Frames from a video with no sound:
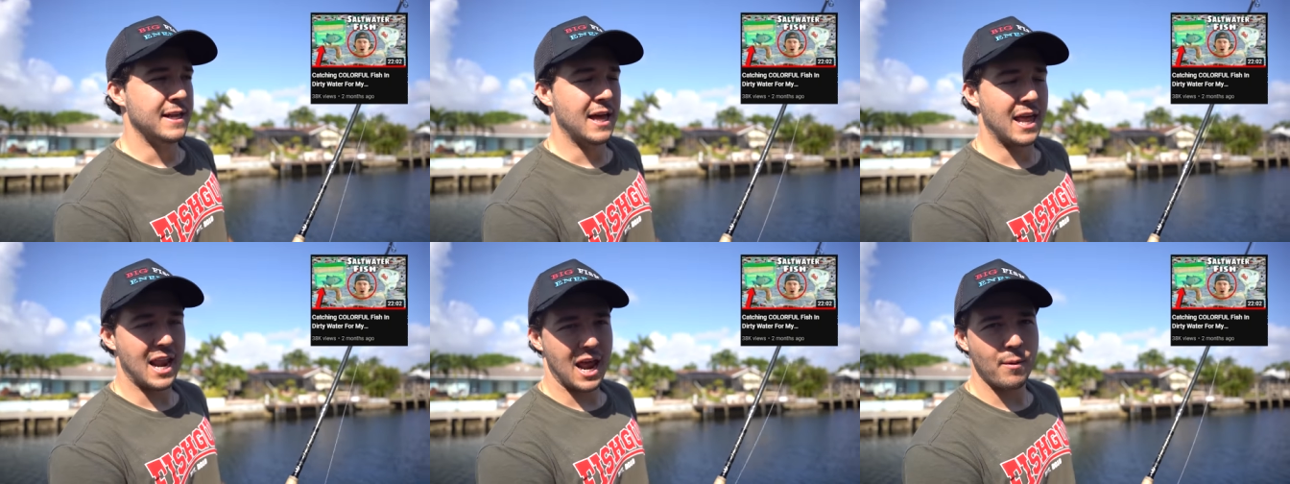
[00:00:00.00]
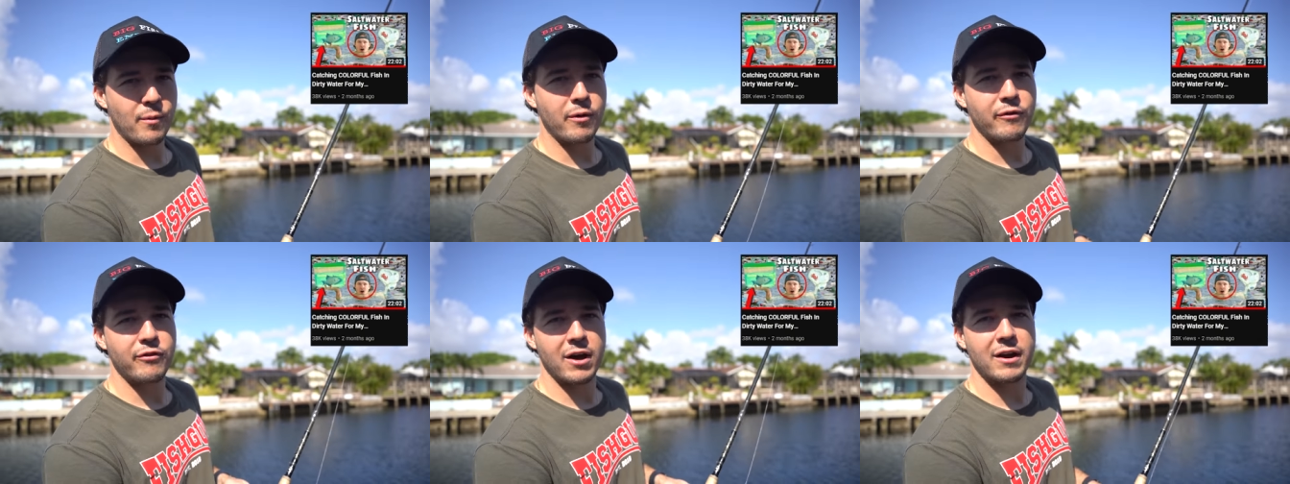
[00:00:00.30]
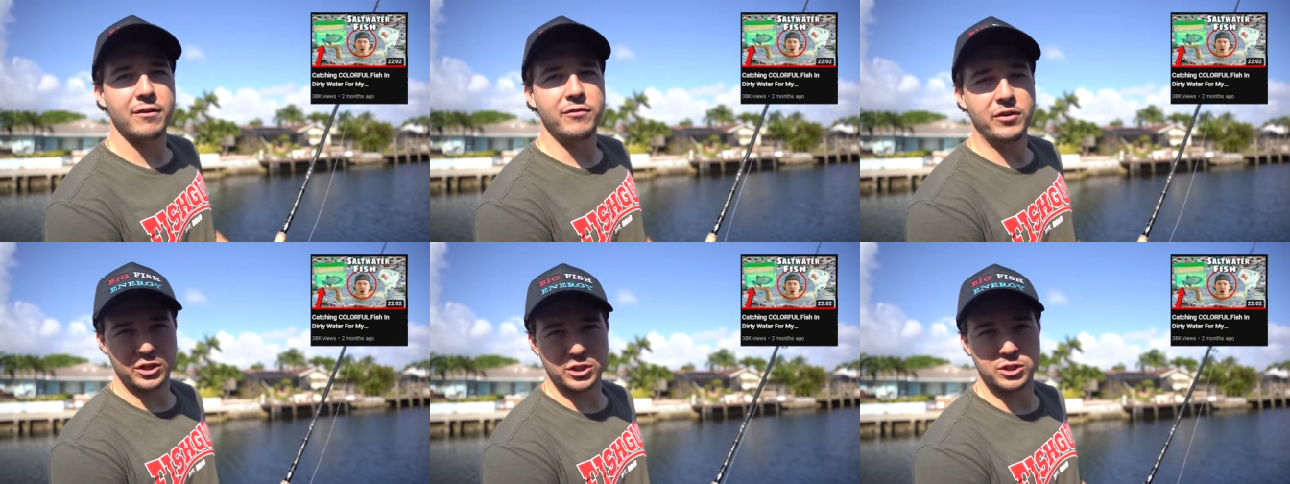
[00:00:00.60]
and I will
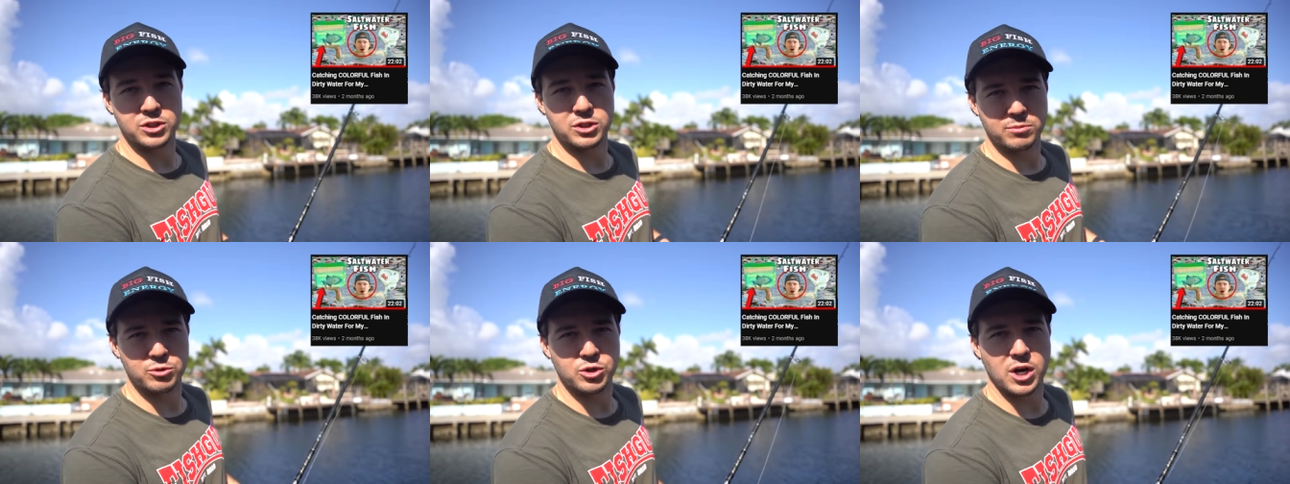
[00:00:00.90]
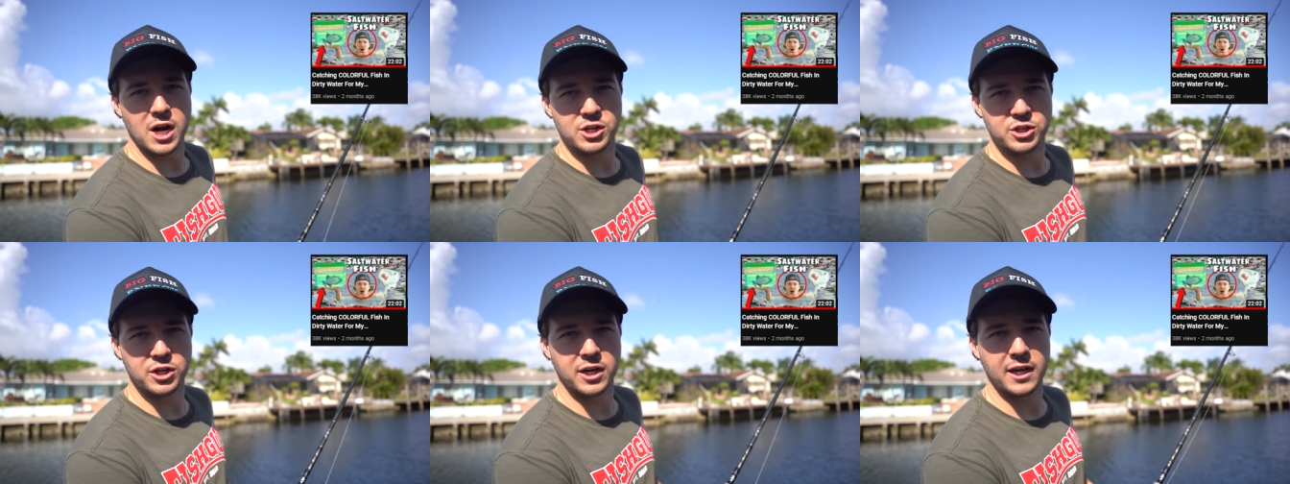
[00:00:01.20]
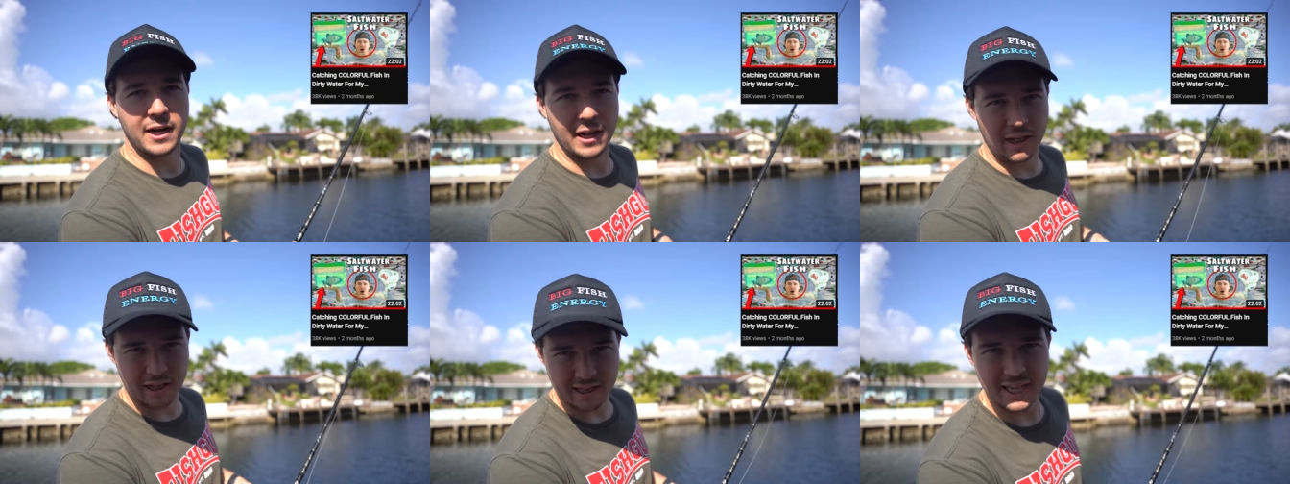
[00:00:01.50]
find fish and some trash
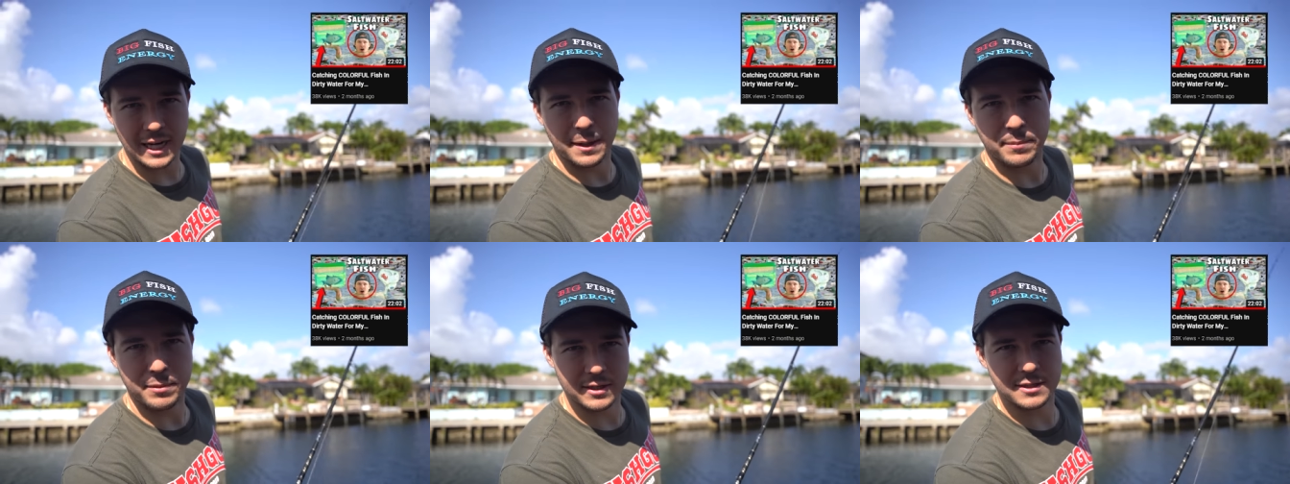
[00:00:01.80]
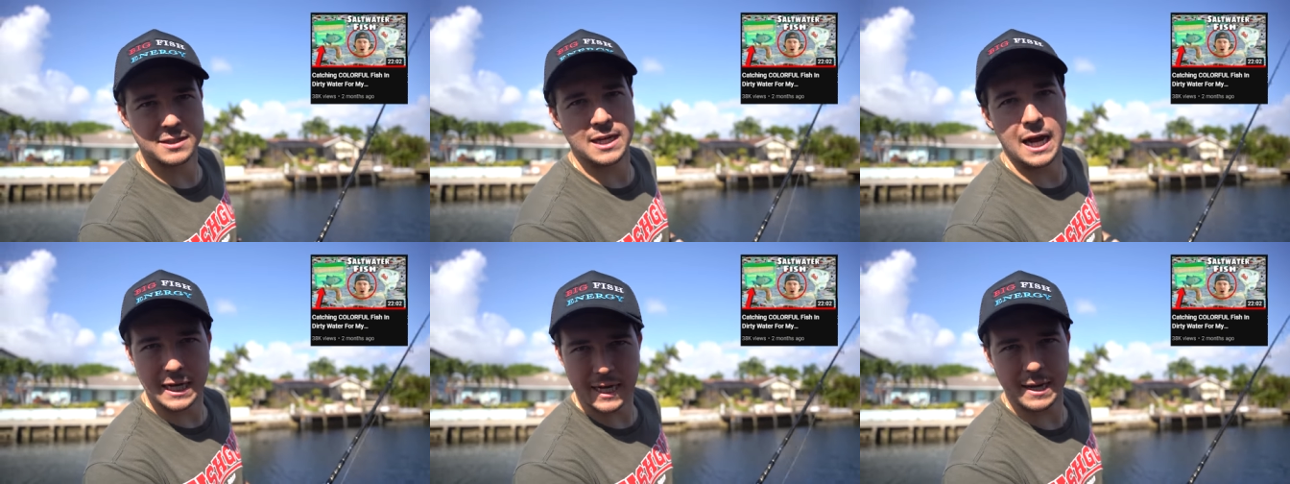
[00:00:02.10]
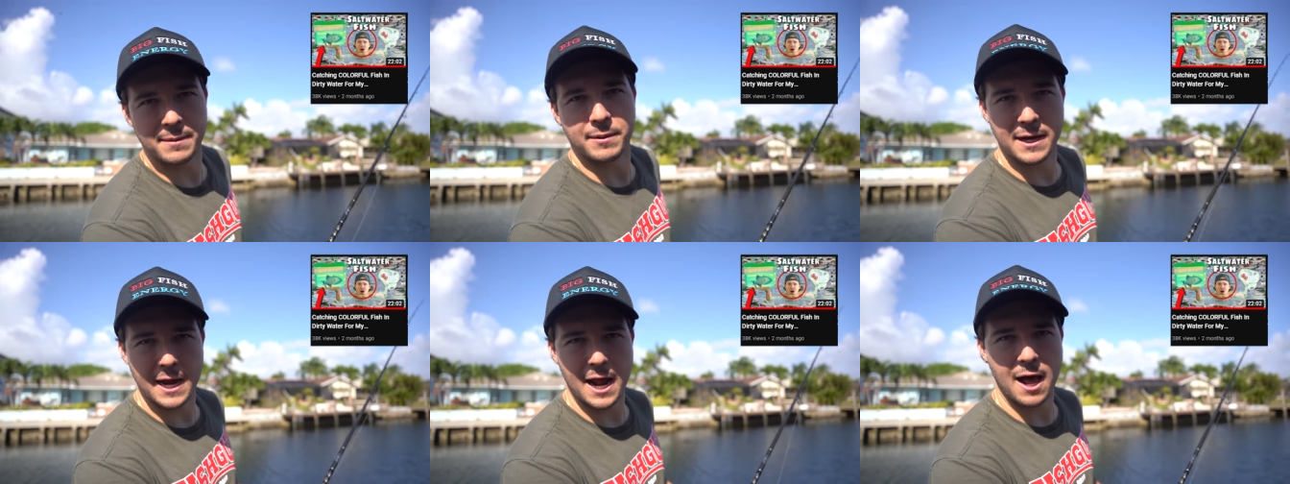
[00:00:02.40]
again and clean up this
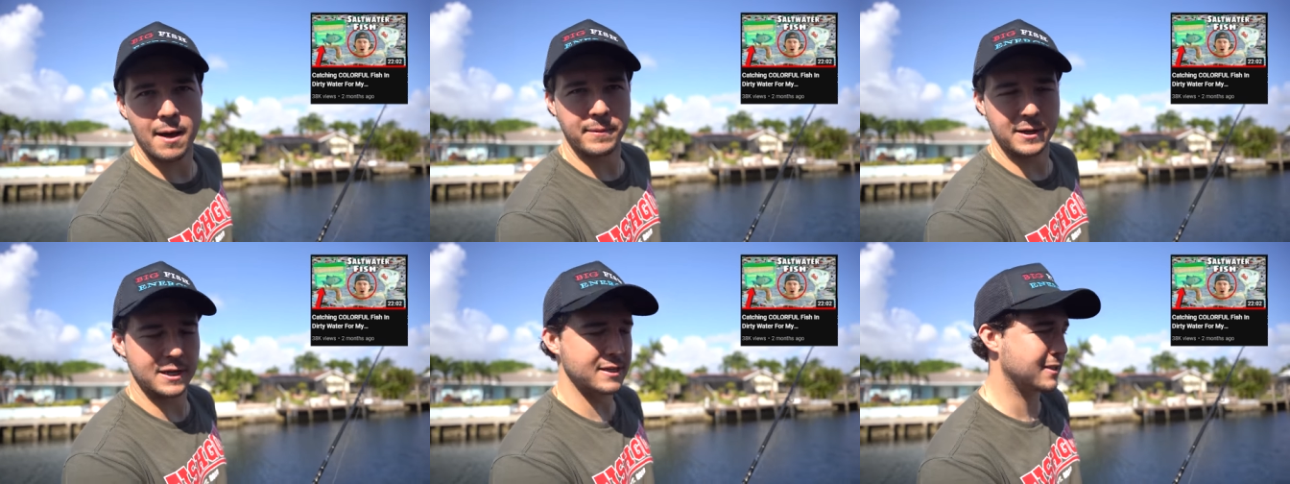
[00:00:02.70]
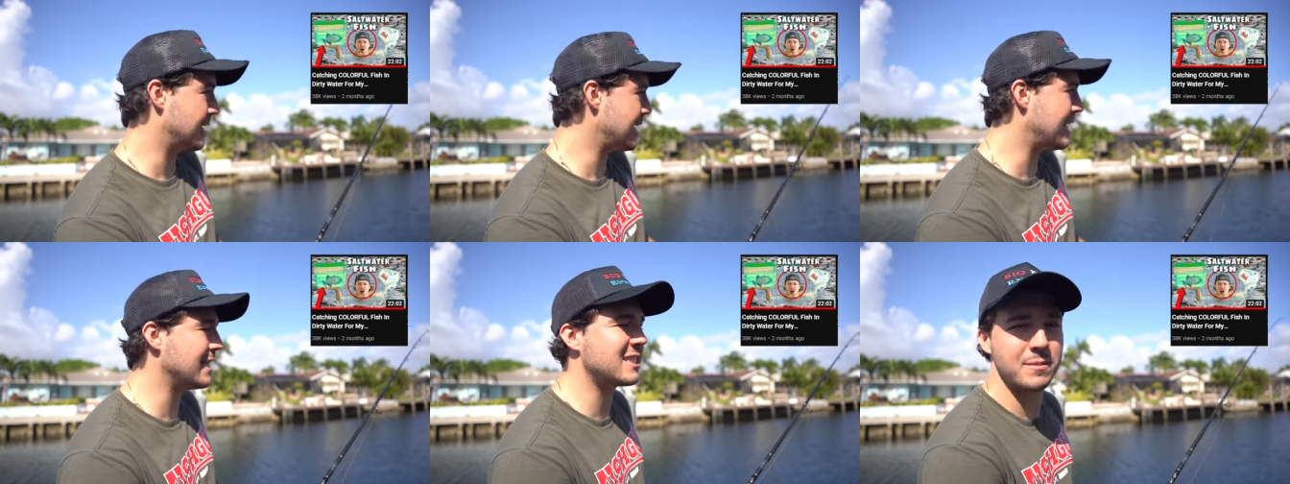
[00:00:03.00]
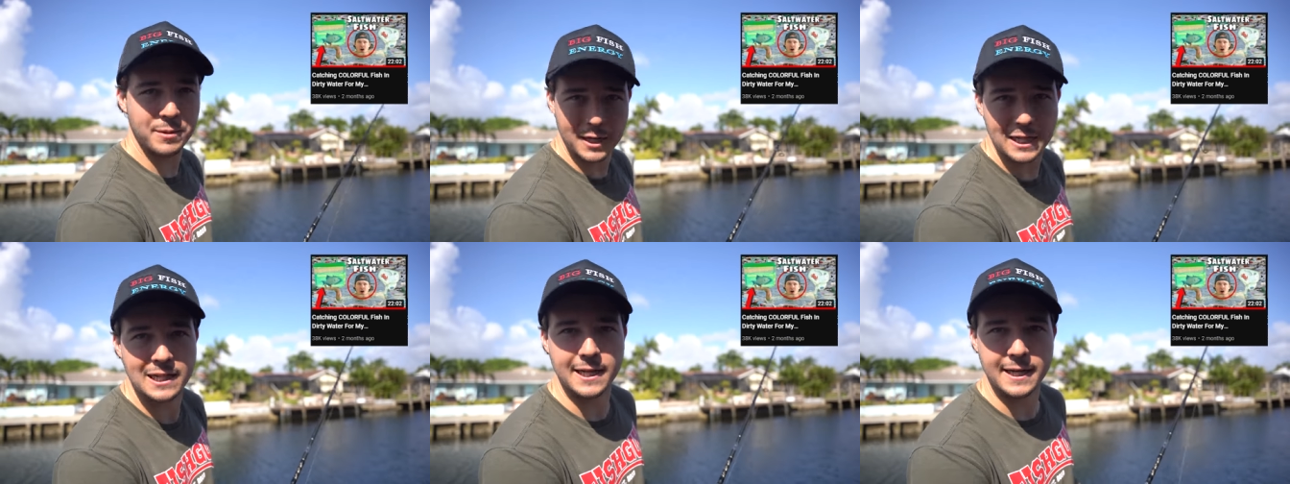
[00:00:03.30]
goddamn canal because it needs
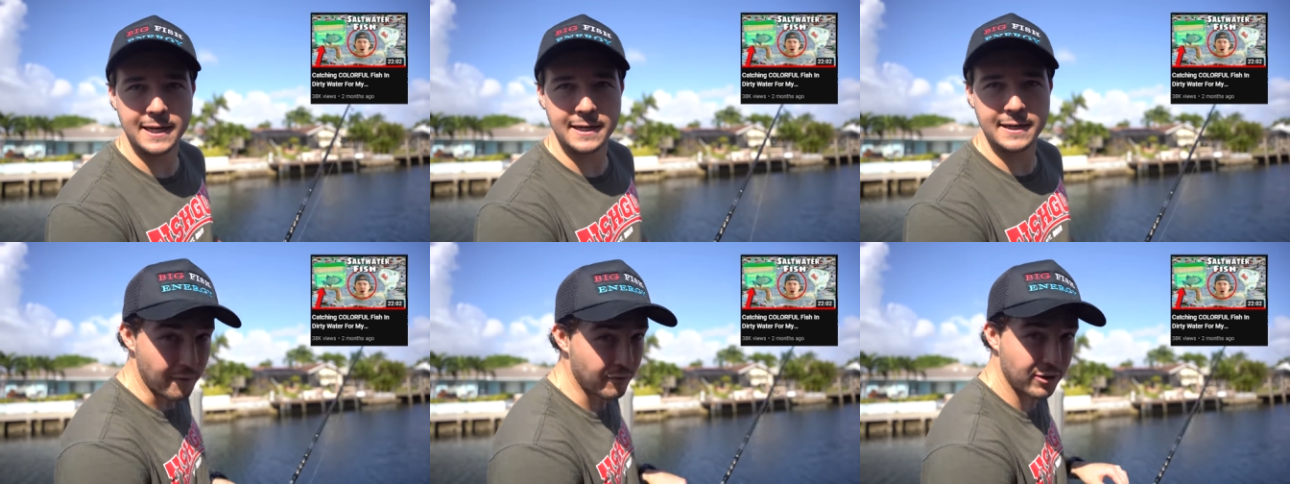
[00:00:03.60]
to be cleaned.